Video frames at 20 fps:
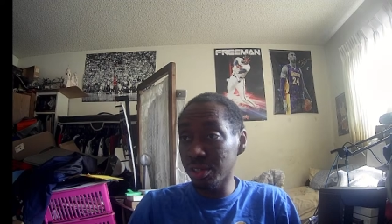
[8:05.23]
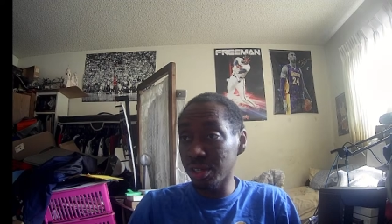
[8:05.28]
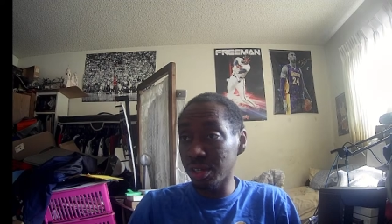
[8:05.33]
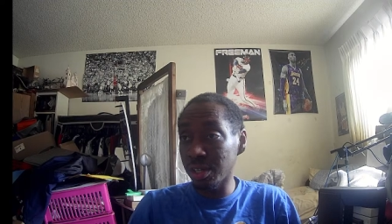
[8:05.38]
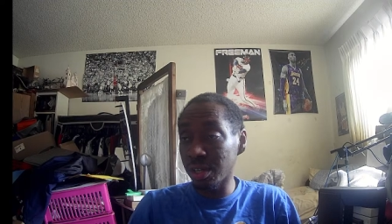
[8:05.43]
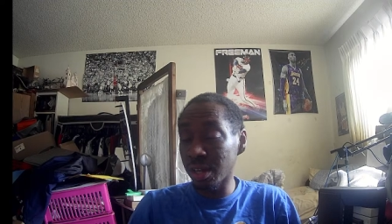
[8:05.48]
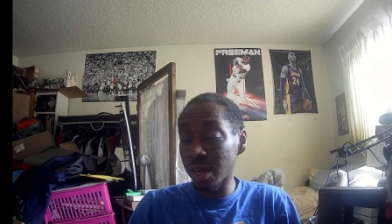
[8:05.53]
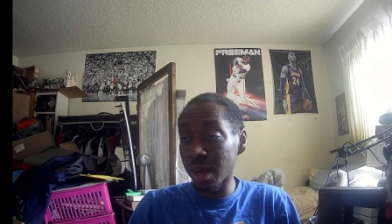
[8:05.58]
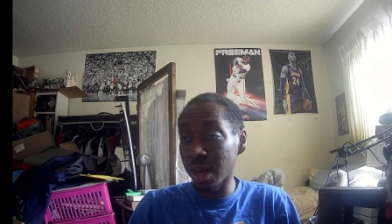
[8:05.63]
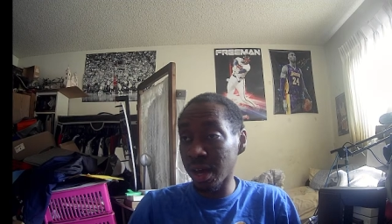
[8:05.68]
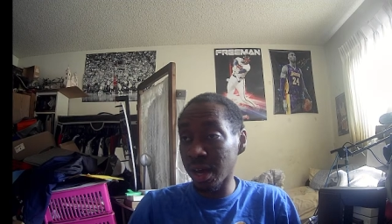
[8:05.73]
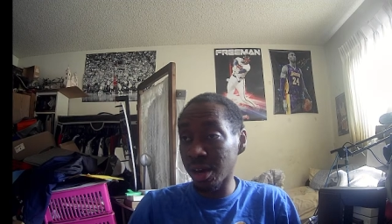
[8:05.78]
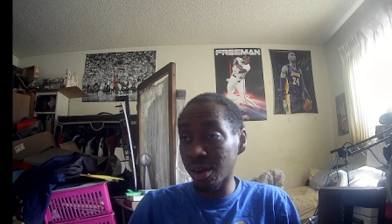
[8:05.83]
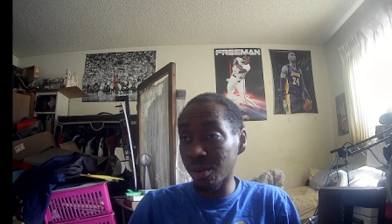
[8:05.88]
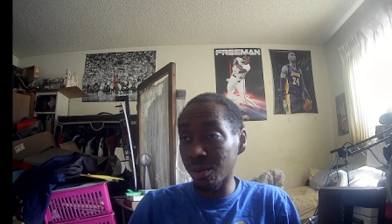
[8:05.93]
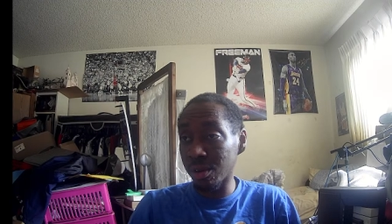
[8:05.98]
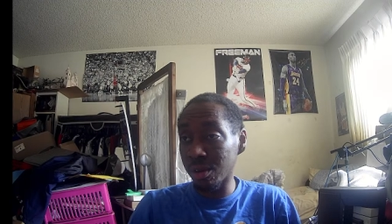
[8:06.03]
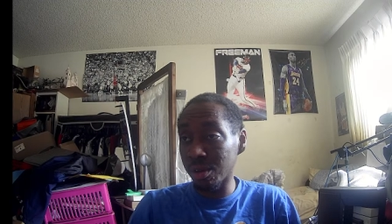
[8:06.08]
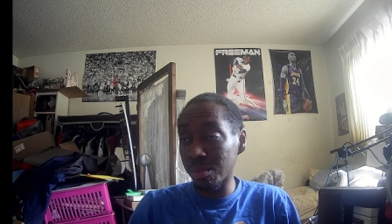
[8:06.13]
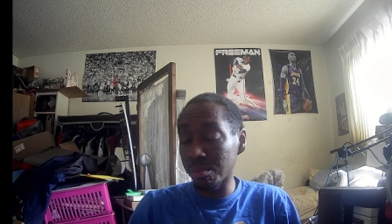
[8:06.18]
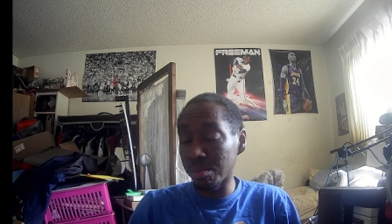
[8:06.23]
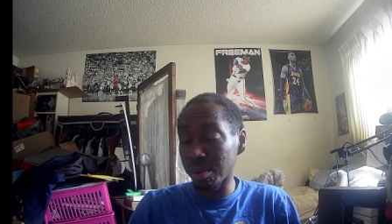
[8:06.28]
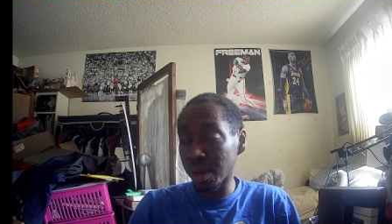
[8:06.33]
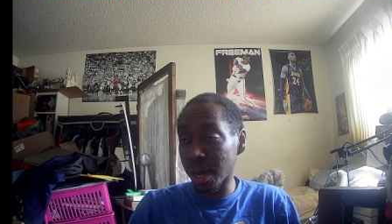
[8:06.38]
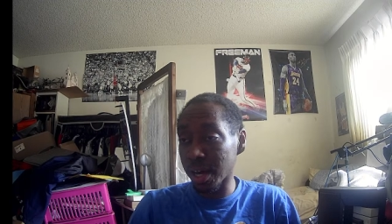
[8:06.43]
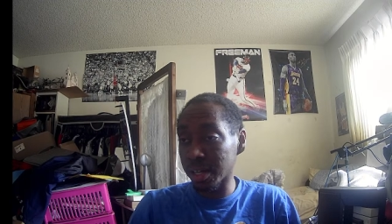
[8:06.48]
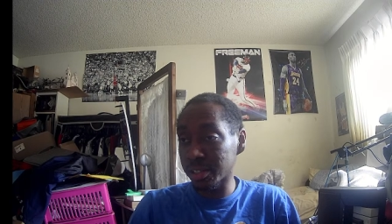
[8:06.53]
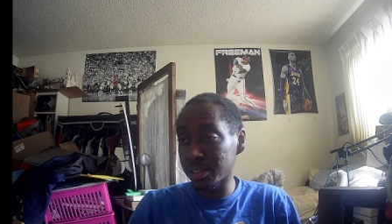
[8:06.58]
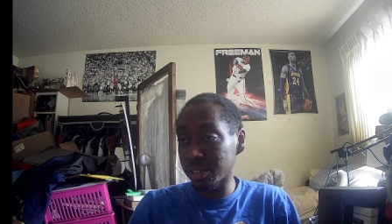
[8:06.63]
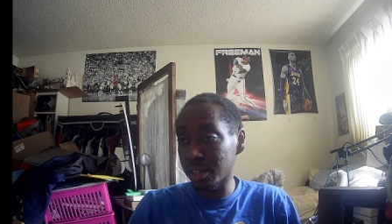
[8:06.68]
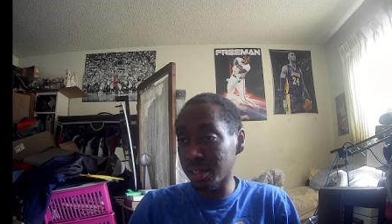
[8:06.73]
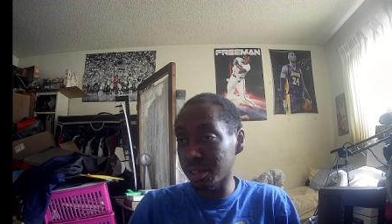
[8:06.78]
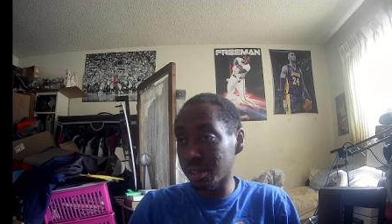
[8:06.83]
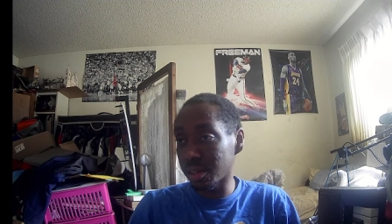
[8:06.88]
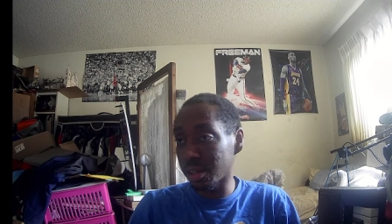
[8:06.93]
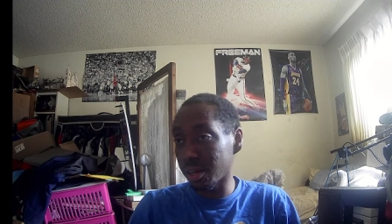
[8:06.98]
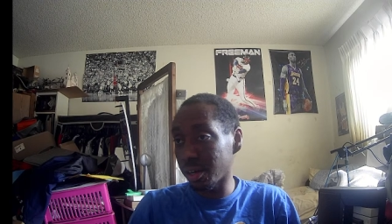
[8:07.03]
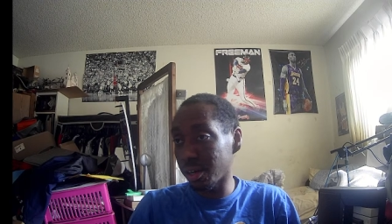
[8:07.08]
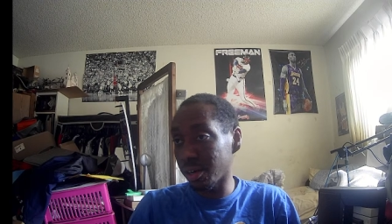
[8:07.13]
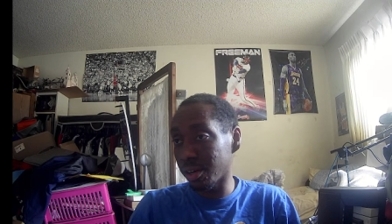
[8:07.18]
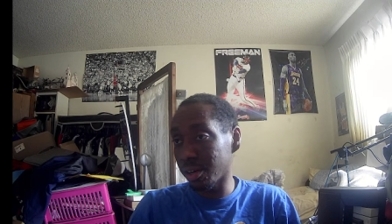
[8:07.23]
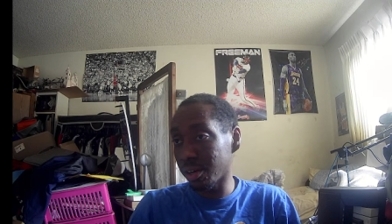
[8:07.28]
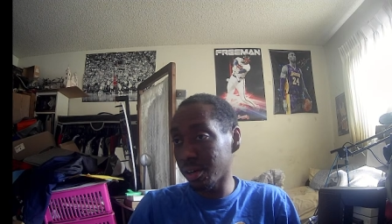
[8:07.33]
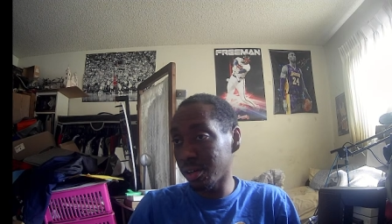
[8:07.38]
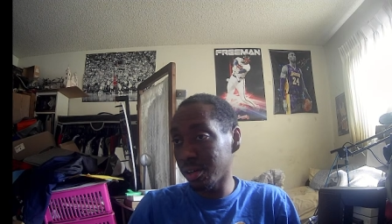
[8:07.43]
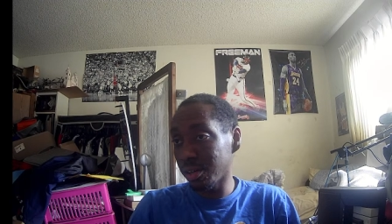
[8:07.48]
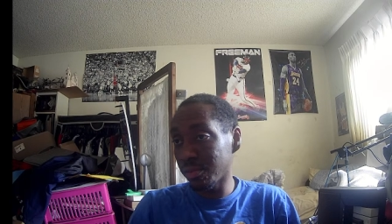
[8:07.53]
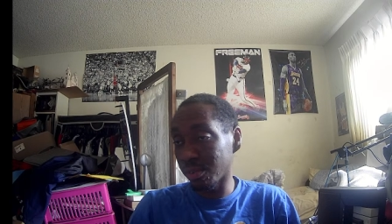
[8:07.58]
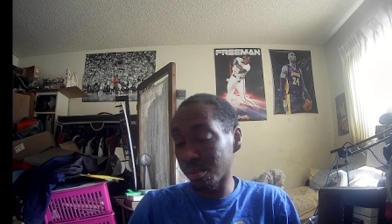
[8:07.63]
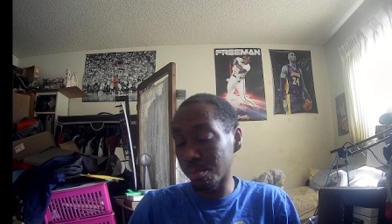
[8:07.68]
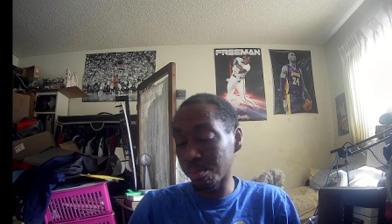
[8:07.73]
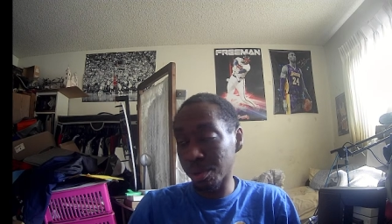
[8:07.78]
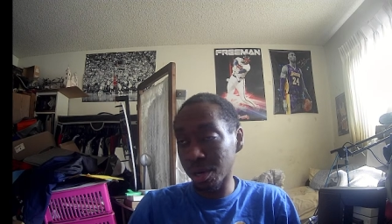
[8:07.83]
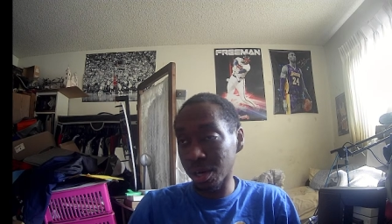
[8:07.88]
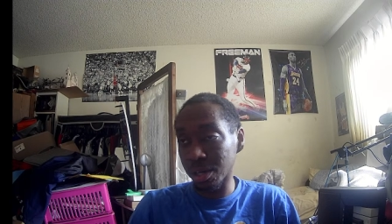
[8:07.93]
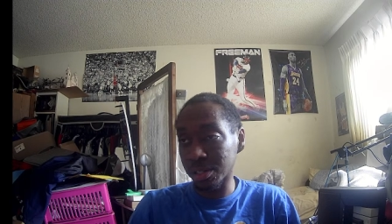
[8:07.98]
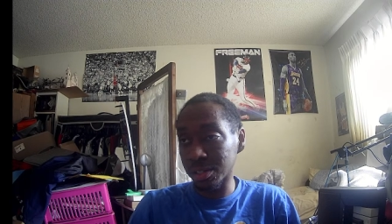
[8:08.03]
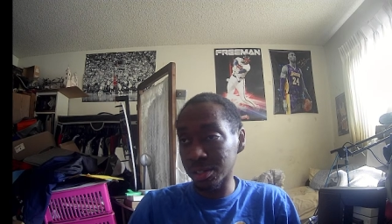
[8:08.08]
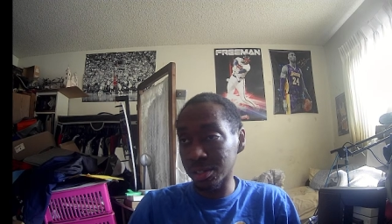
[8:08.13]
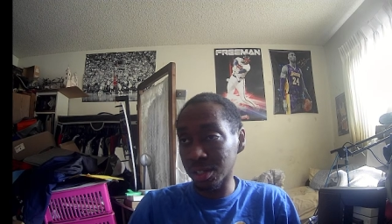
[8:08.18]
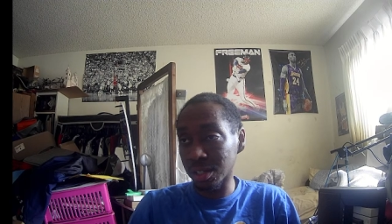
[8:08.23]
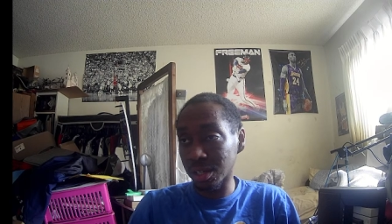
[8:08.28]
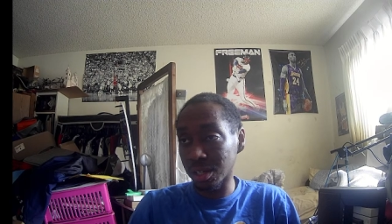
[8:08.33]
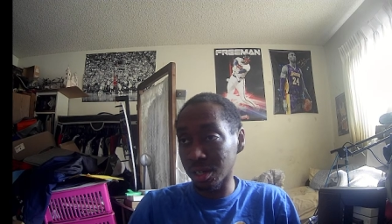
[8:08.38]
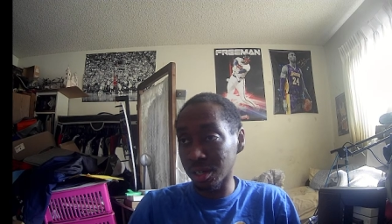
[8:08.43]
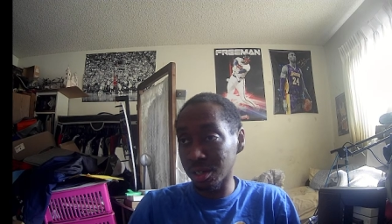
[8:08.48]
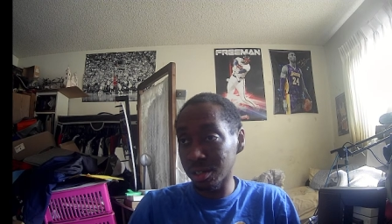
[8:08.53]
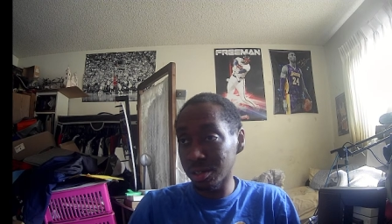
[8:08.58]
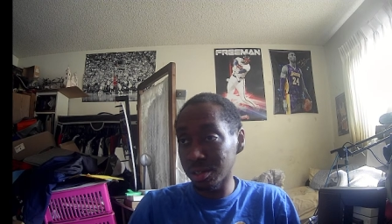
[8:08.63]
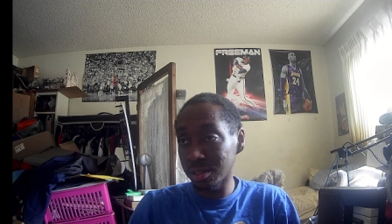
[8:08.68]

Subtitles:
in that area and passing it there from Pakata.